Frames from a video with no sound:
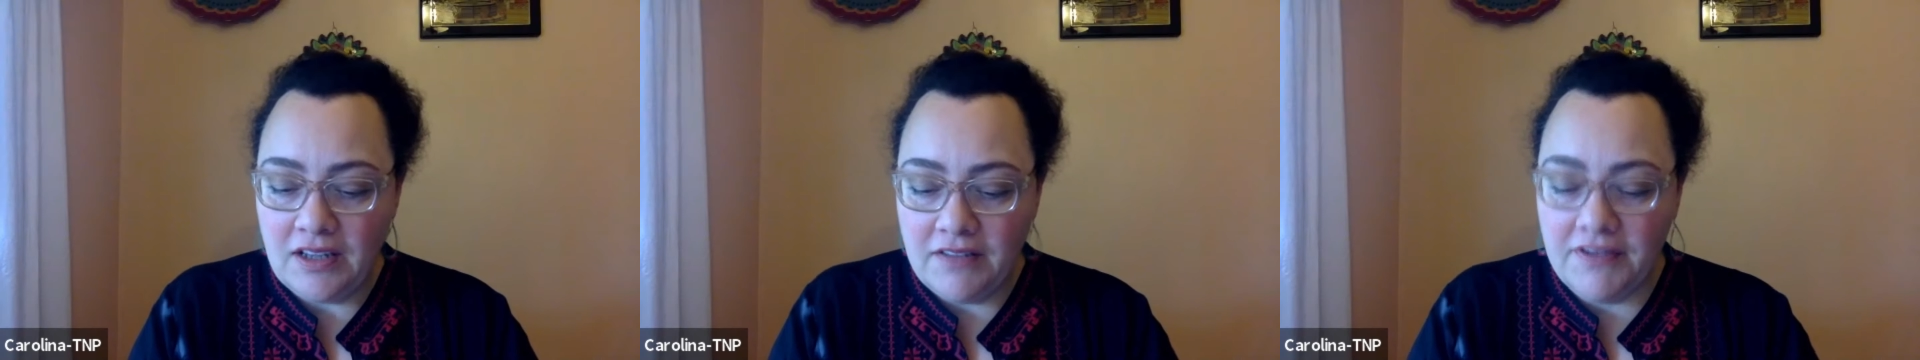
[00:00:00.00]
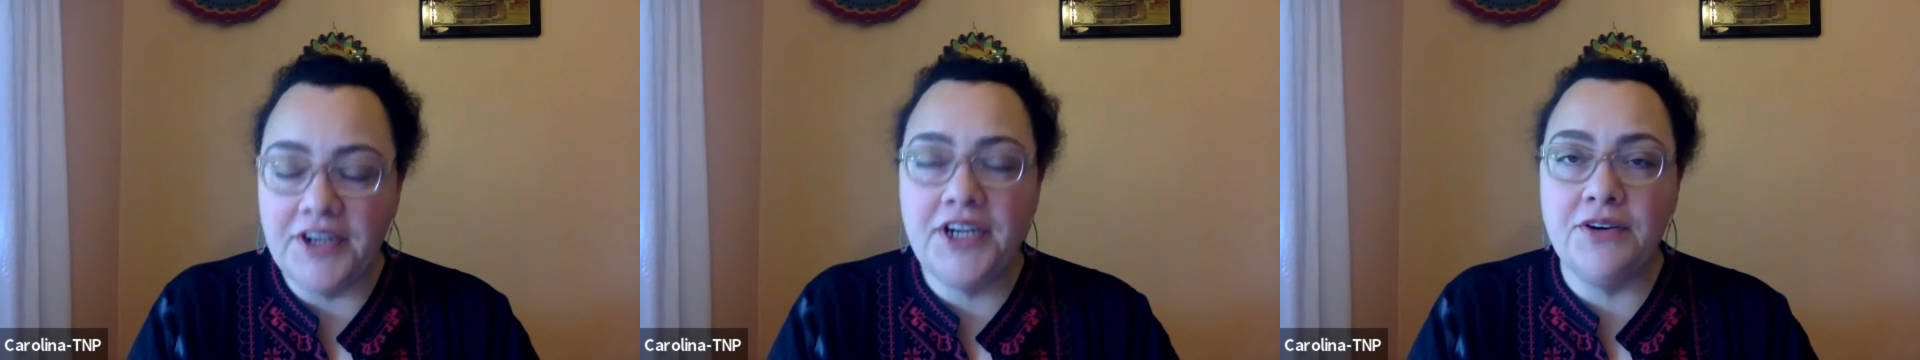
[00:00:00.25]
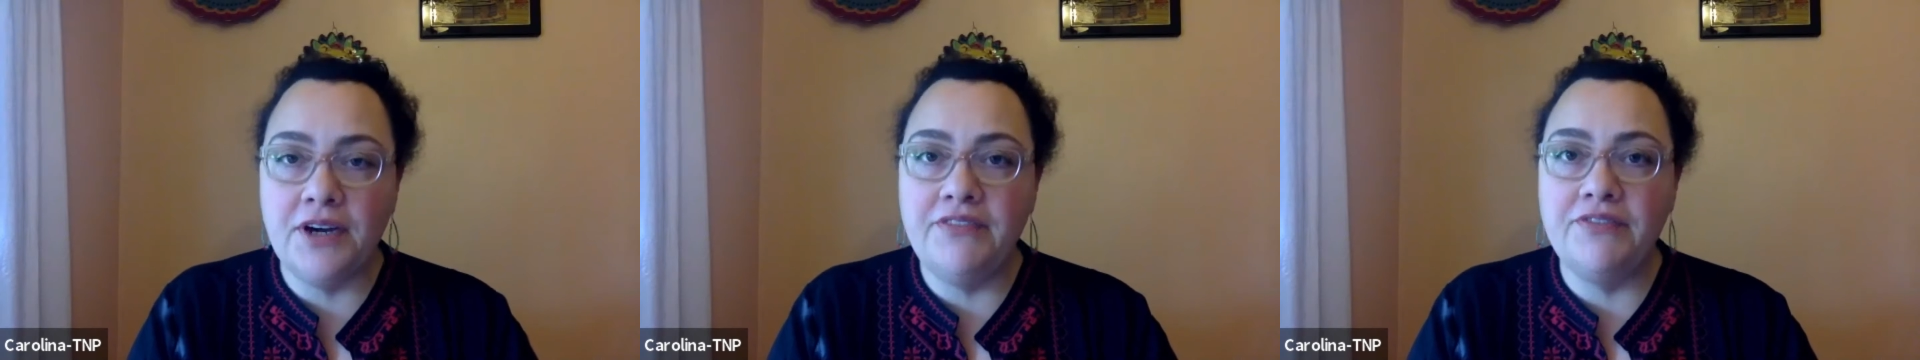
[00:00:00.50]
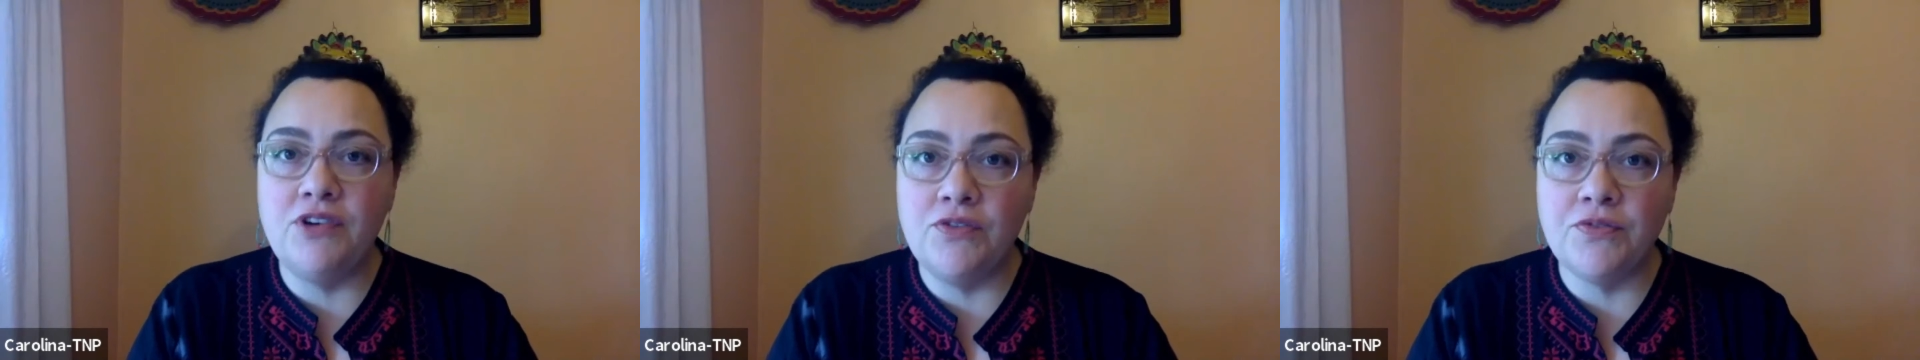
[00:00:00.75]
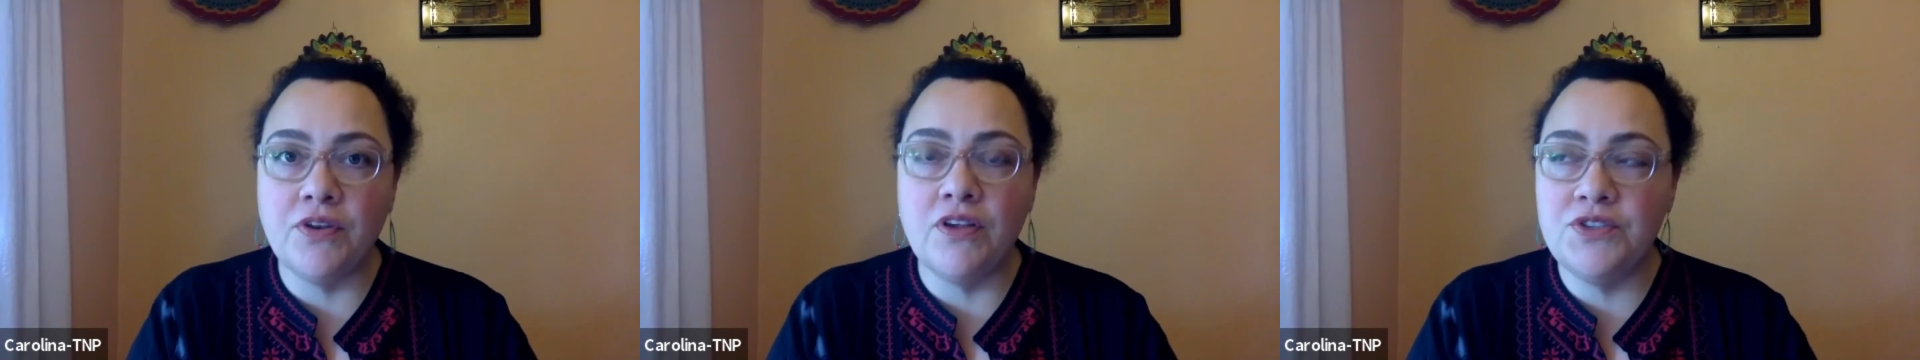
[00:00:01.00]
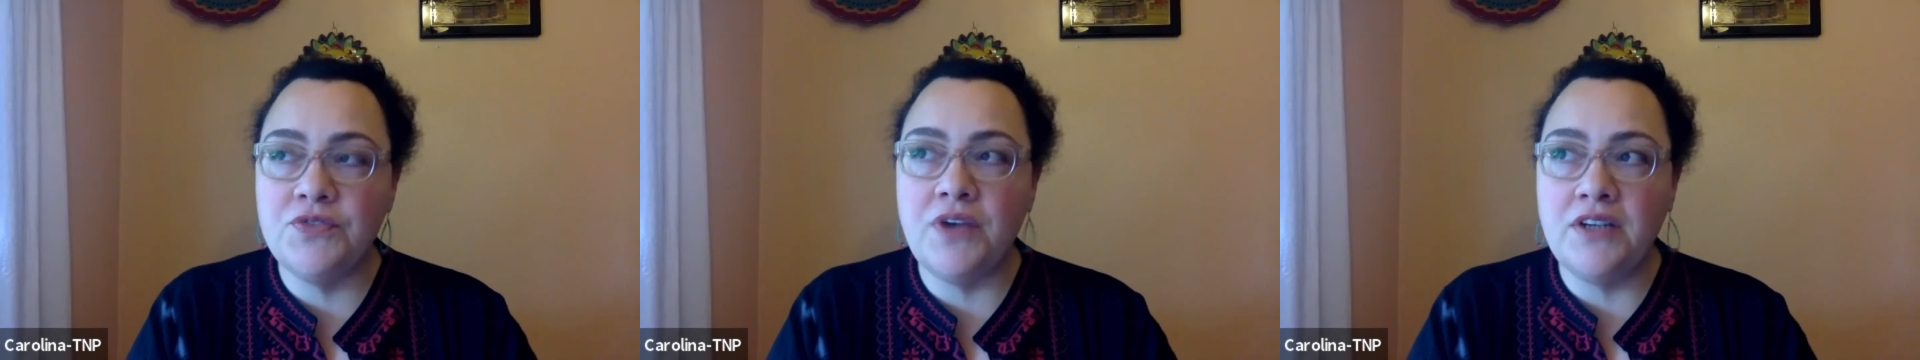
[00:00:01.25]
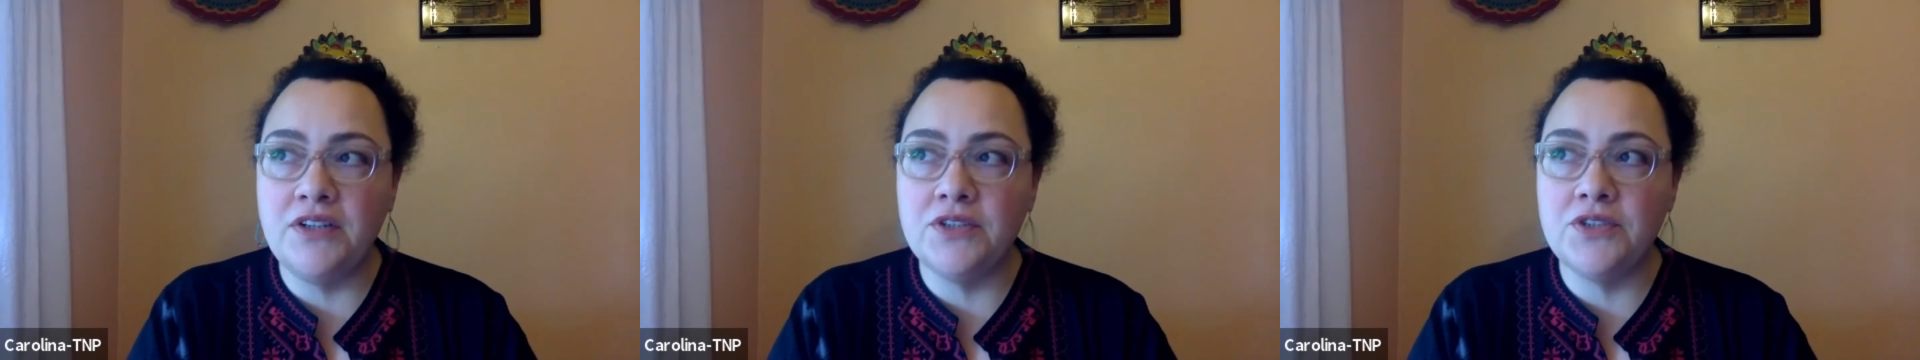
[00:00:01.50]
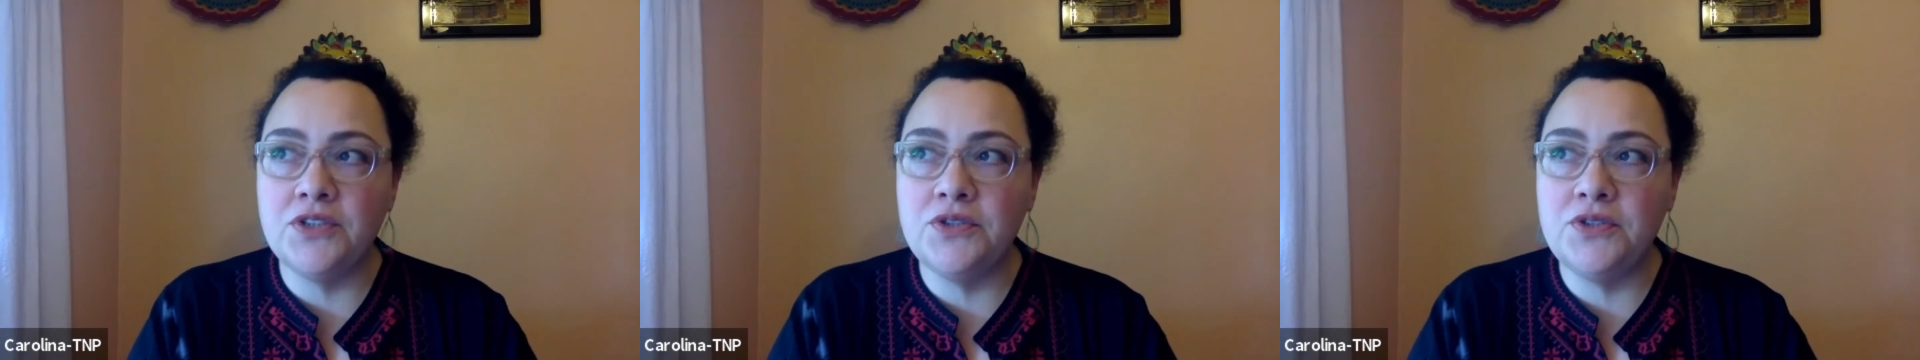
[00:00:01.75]
Very grateful for those
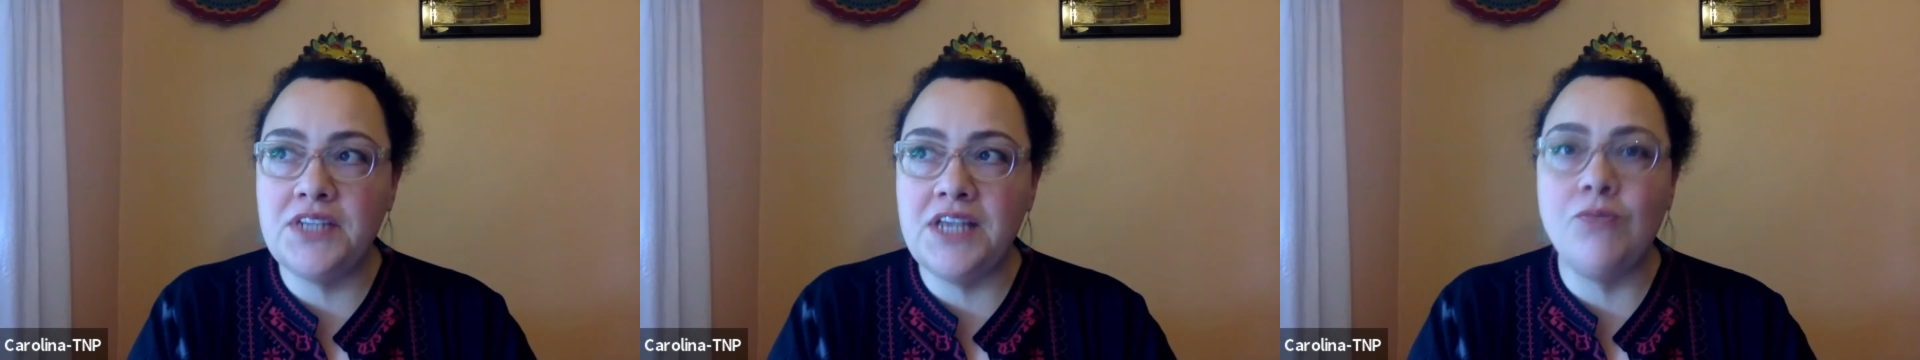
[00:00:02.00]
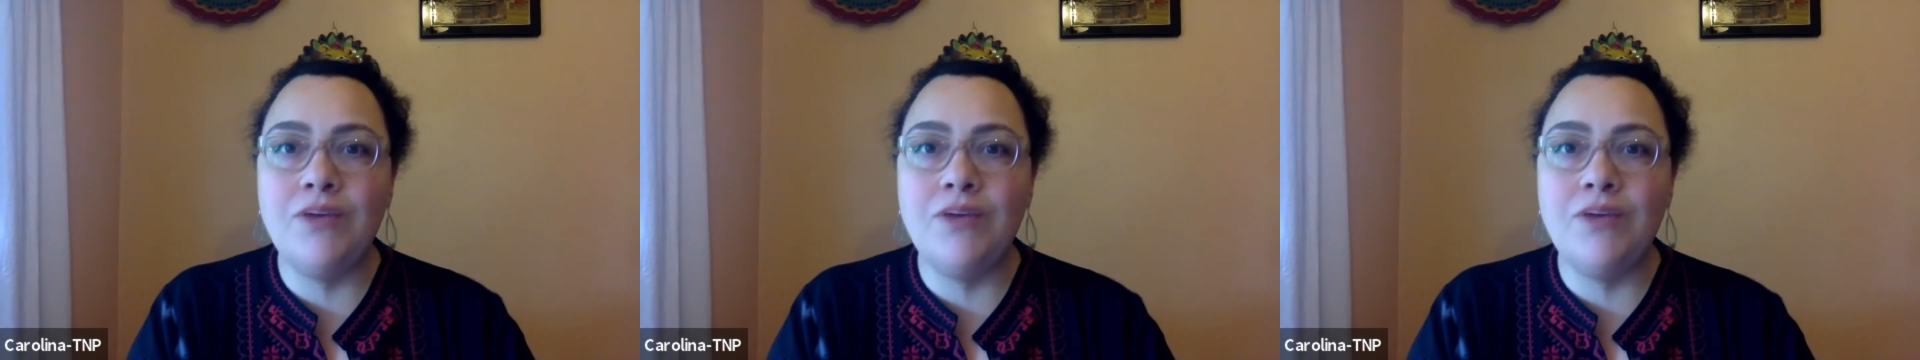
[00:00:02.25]
funders who said,